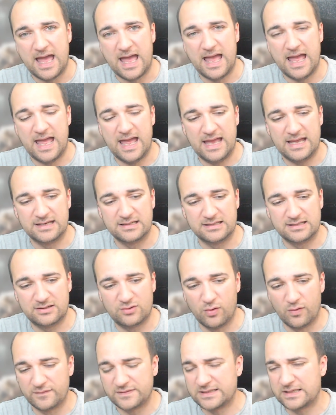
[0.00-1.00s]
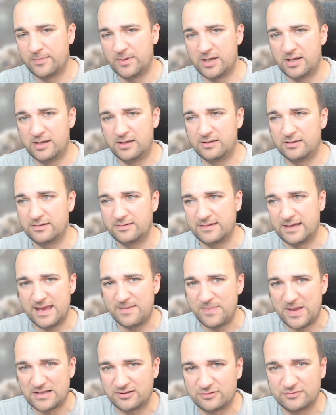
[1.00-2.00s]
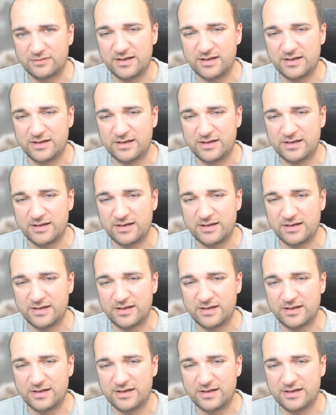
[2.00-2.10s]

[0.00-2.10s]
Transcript: and Corvus Cabal, their battle